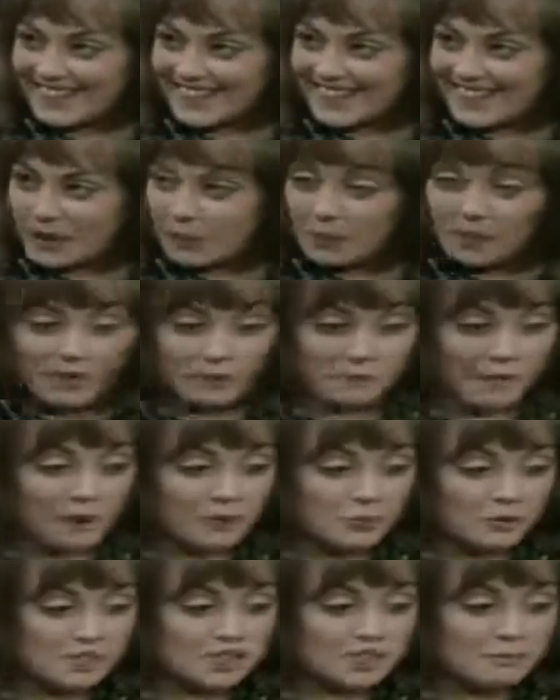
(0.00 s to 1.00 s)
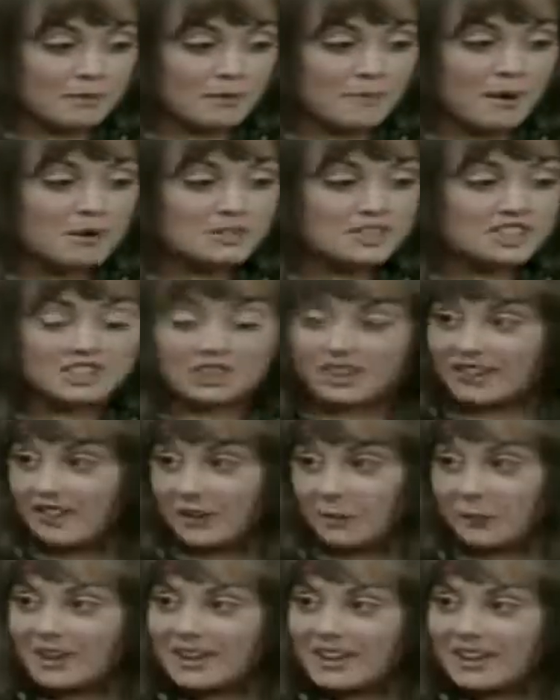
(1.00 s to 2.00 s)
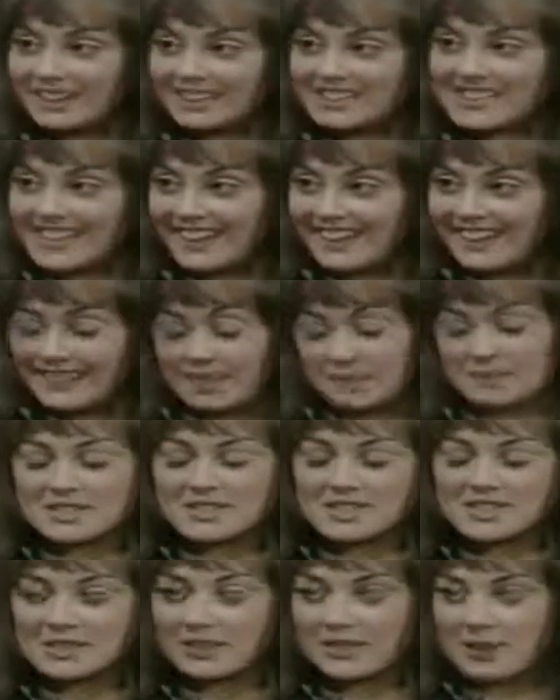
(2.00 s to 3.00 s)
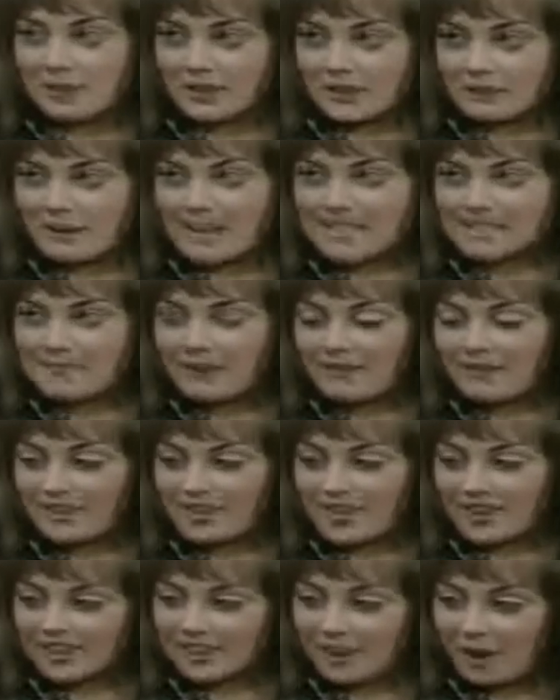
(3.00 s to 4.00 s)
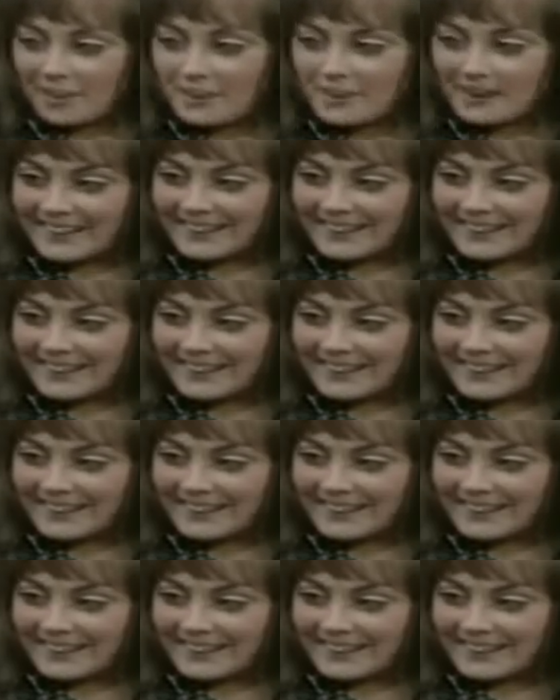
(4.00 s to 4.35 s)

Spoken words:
Well, the bank wouldn't have promoted you if you weren't. They must have thought you were the best man for the job.